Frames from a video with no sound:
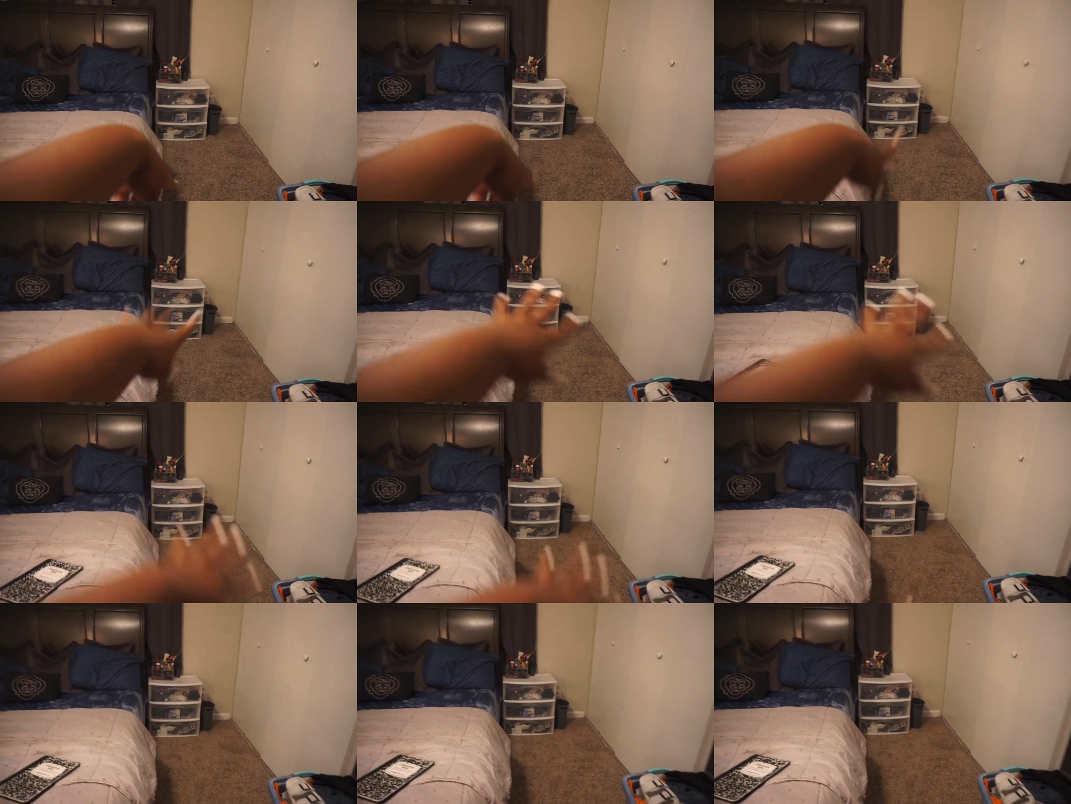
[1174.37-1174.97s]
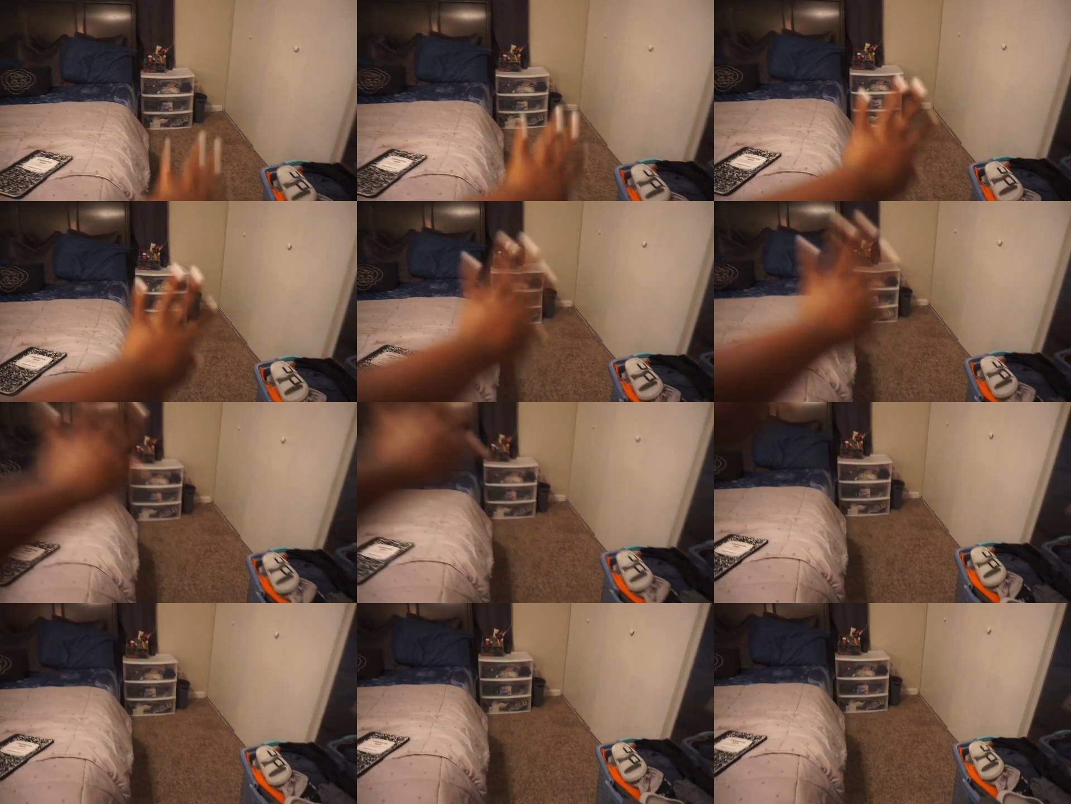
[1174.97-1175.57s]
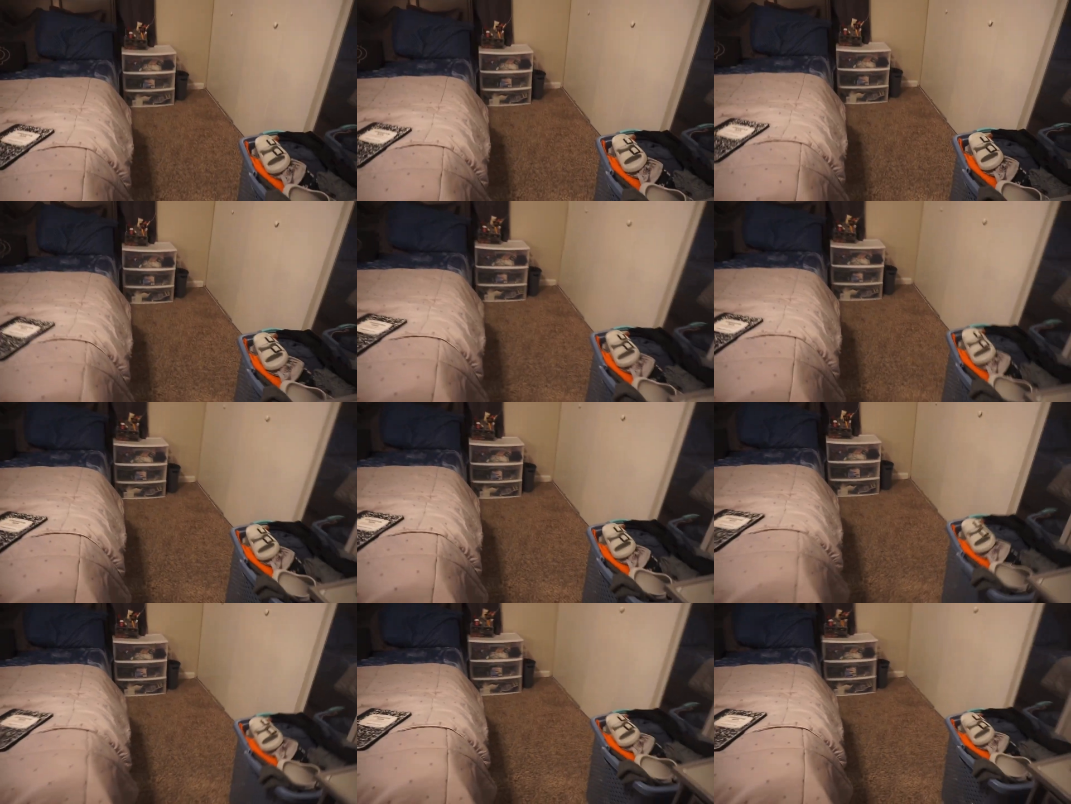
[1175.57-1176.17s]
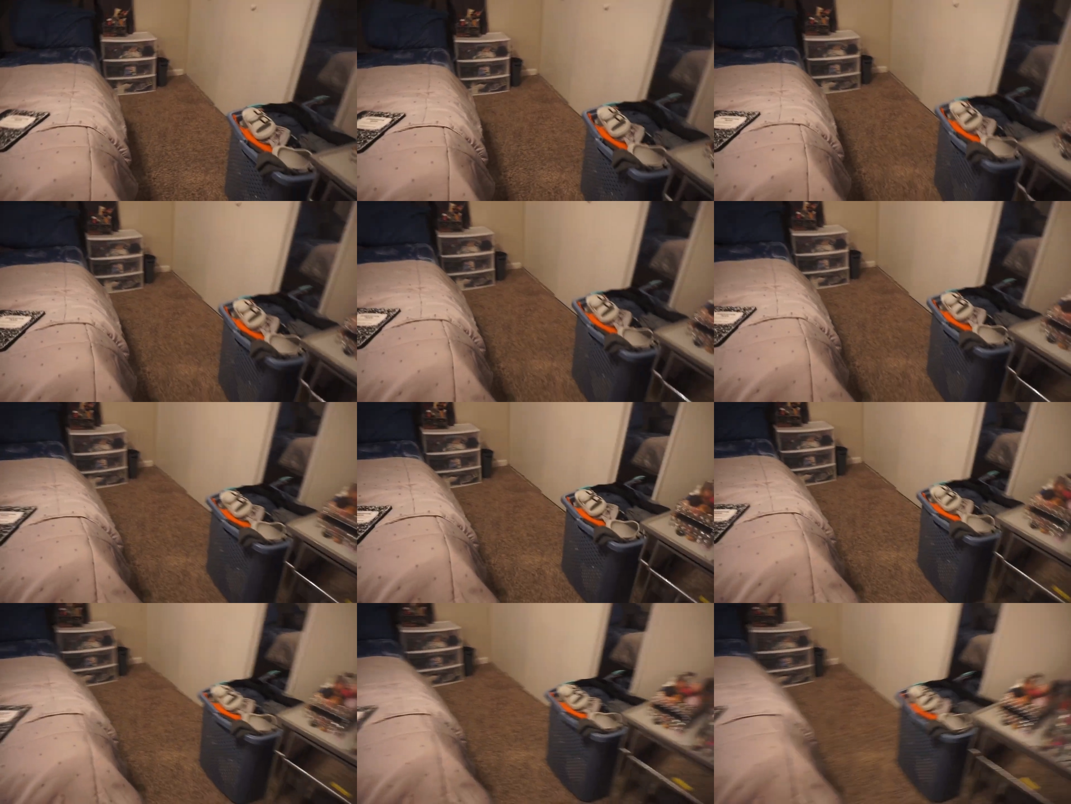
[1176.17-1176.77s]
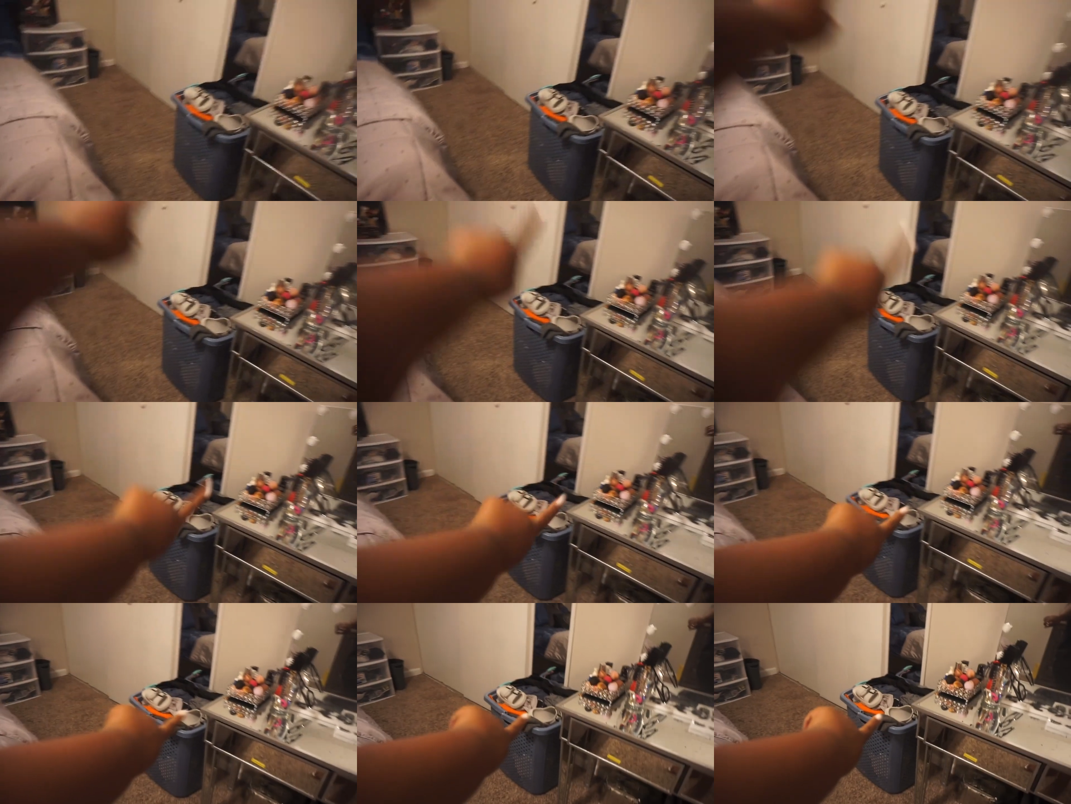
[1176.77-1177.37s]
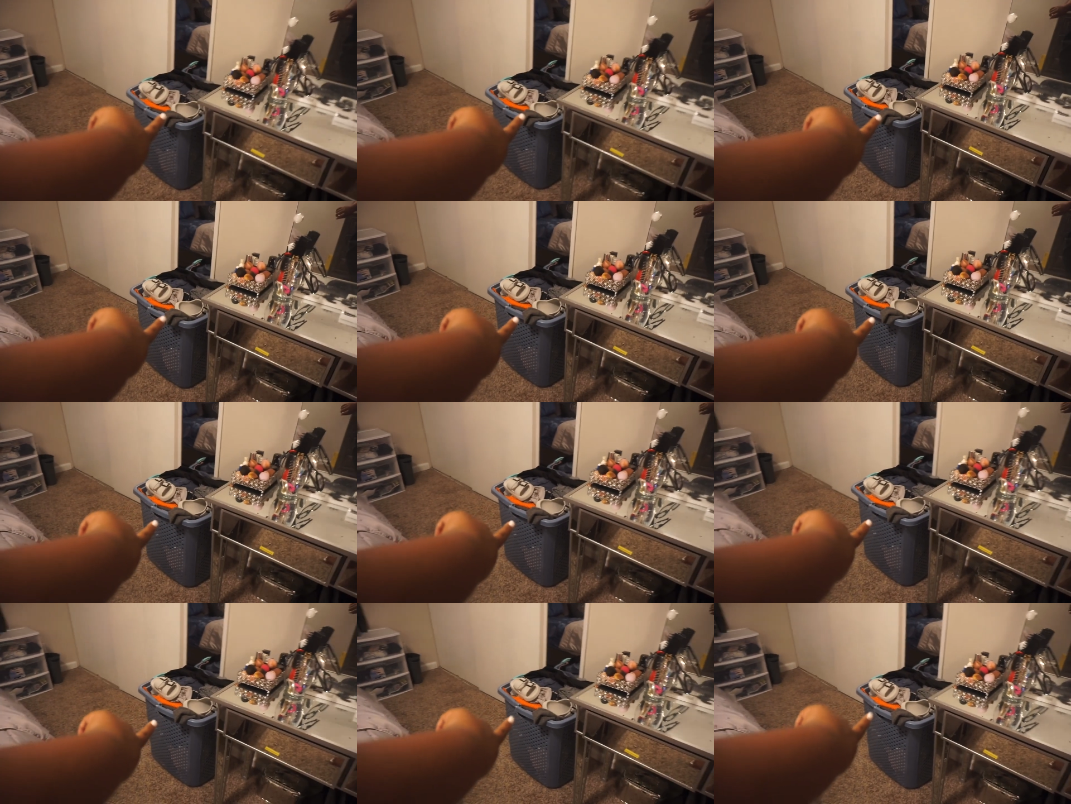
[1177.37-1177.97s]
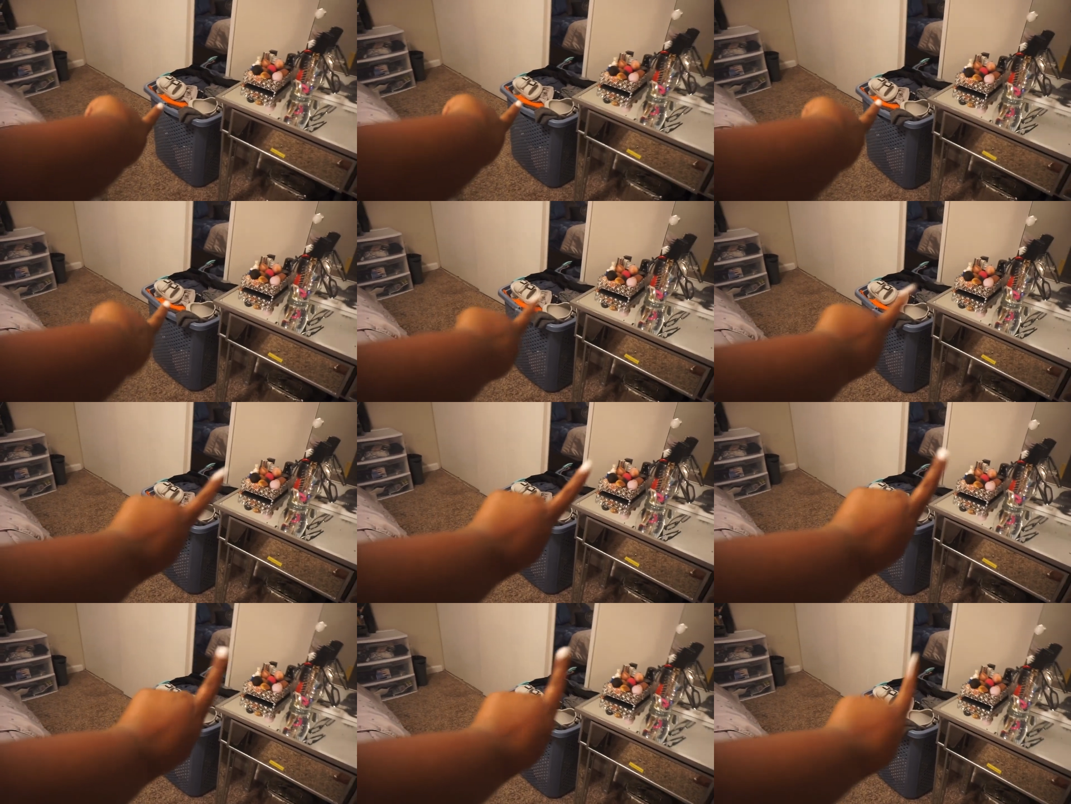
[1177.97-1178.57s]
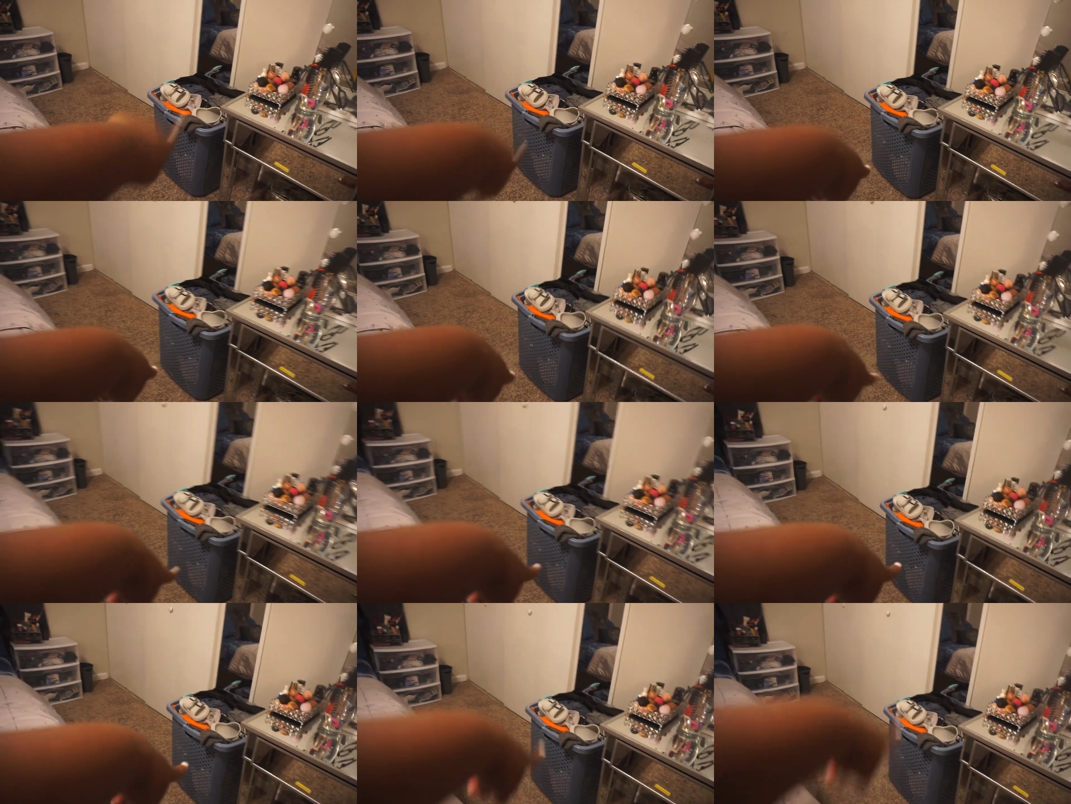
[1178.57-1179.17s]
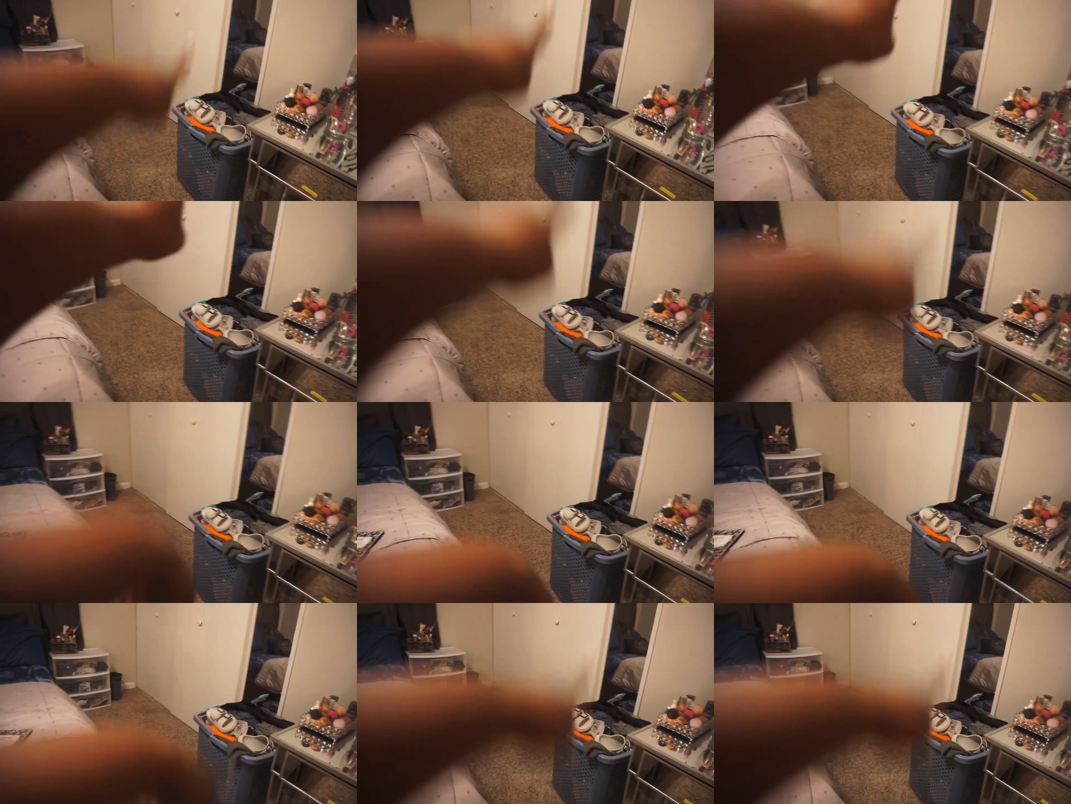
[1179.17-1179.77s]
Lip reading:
No face is visible, so there are no lips to read.